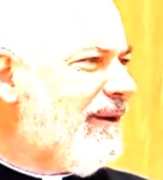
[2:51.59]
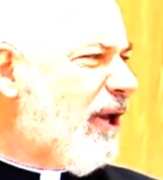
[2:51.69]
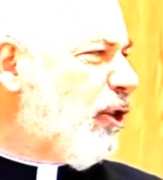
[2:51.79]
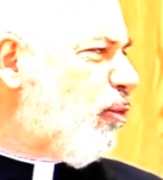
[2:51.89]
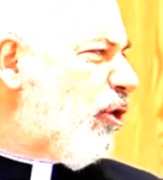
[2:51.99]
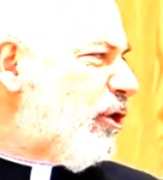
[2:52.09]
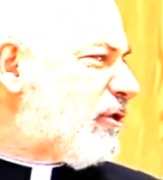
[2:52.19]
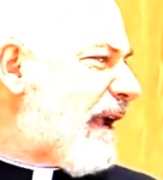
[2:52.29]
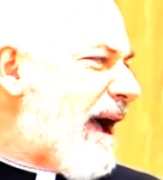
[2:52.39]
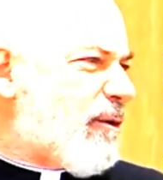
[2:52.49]
In other
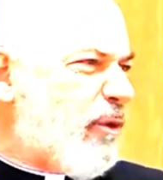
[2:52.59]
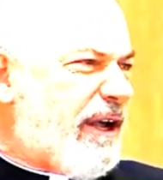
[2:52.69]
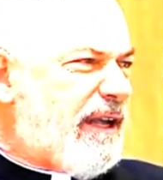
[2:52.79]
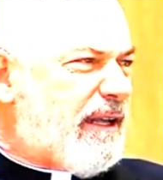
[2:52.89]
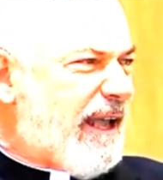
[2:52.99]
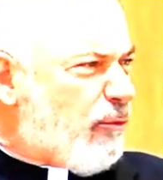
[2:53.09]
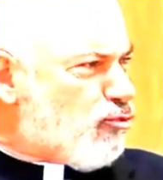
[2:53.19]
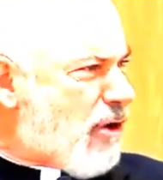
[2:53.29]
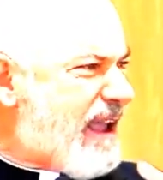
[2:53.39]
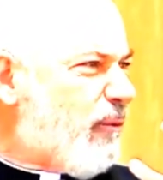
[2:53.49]
words, how do we get
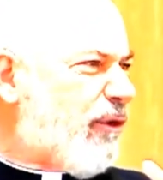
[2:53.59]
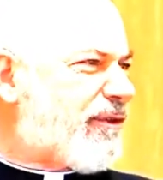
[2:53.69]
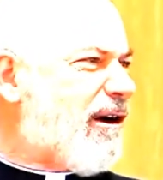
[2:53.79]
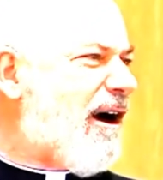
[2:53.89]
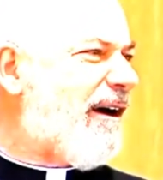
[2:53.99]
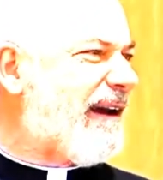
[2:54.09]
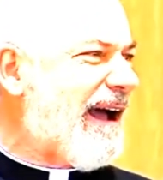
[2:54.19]
right with God?